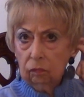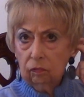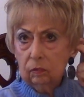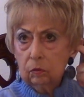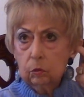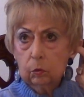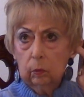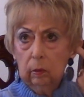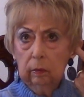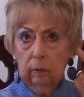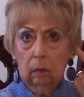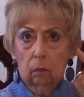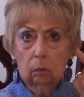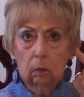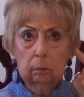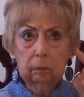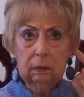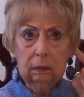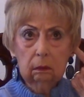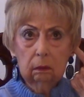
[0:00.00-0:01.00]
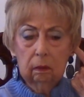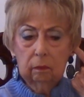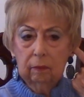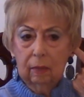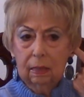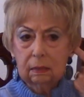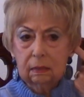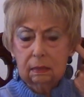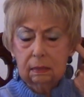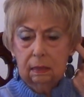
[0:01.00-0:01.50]
is when they were building
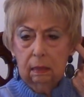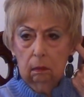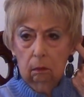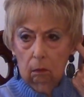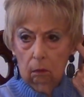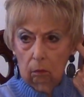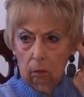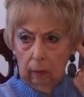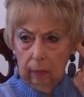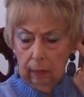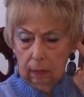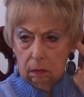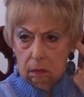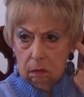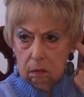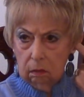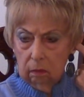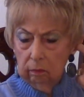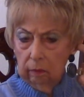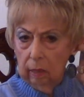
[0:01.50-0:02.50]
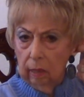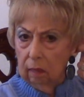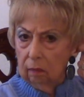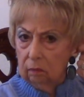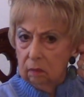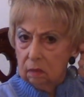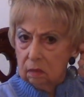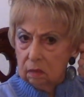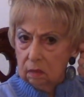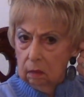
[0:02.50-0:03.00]
that Cedar Crest, and they had
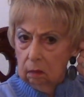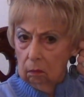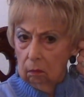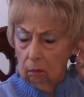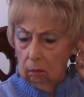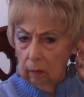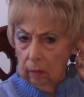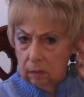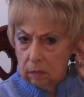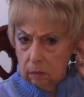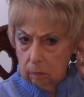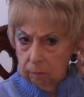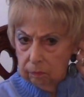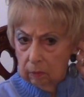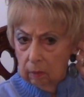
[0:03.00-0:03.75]
the Cedar Crest